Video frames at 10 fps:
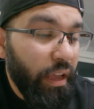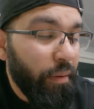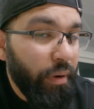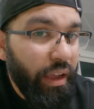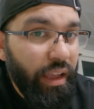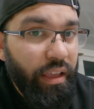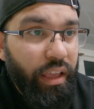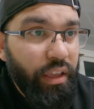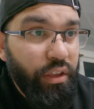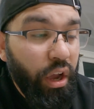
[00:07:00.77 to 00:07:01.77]
like
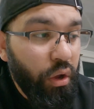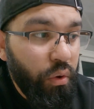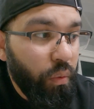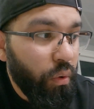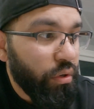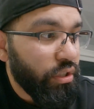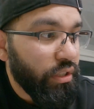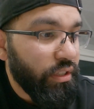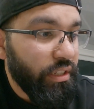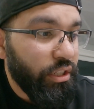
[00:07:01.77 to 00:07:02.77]
Yahoo
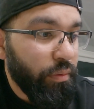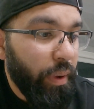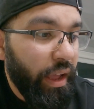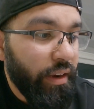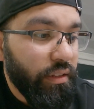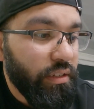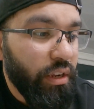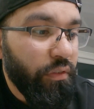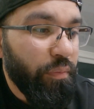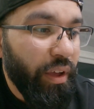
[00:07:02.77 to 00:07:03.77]
auctions in Japan and
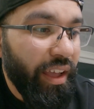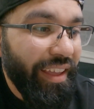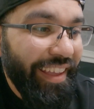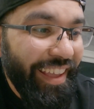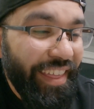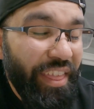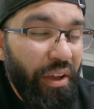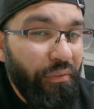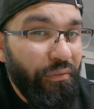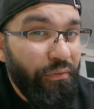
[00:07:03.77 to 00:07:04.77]
stuff, but
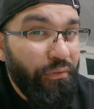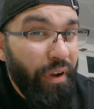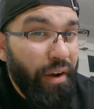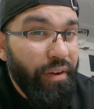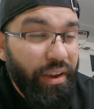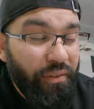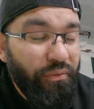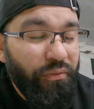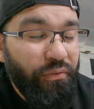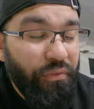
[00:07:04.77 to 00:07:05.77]
they're very,
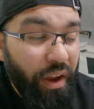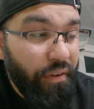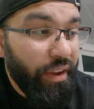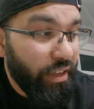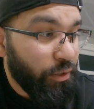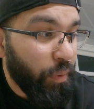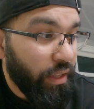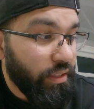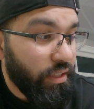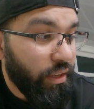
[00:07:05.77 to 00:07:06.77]
very
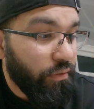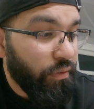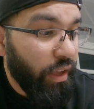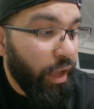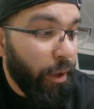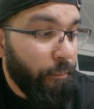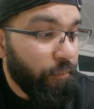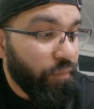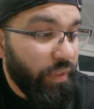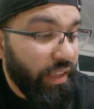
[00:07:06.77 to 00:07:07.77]
expensive.
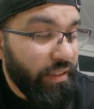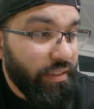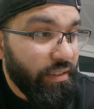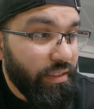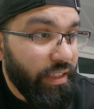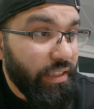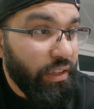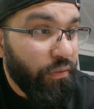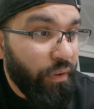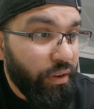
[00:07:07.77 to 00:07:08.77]

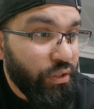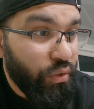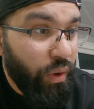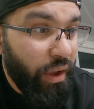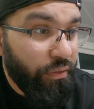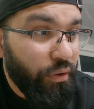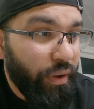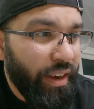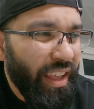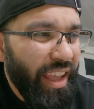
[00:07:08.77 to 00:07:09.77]
These are very sought after,
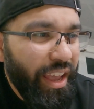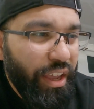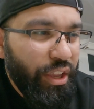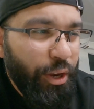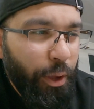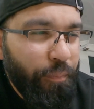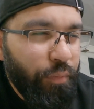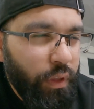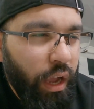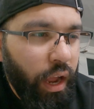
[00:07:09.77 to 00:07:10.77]
and you know,
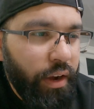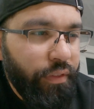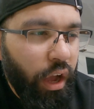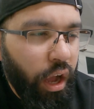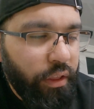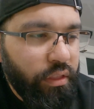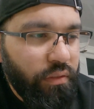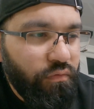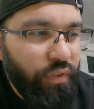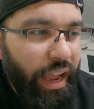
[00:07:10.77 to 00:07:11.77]
kind of the hard
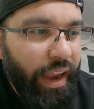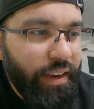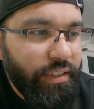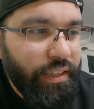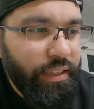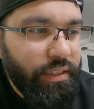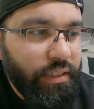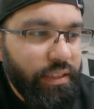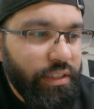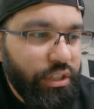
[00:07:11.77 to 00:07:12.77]
reality is
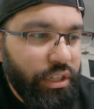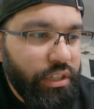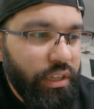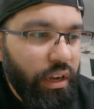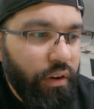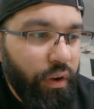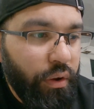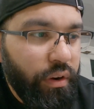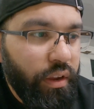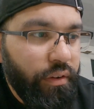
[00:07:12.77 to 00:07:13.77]
as a GTR
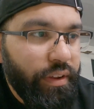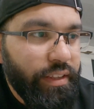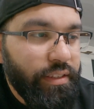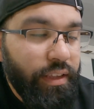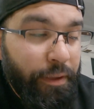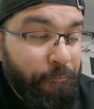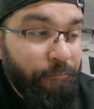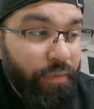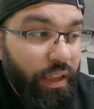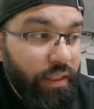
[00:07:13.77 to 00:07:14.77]
owner is
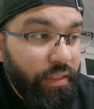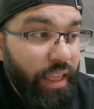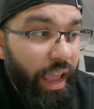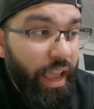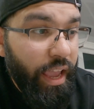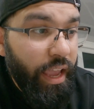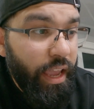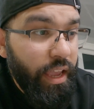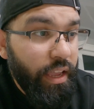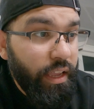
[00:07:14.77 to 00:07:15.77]

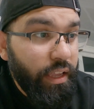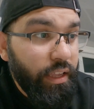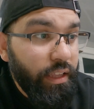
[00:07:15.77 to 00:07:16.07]
they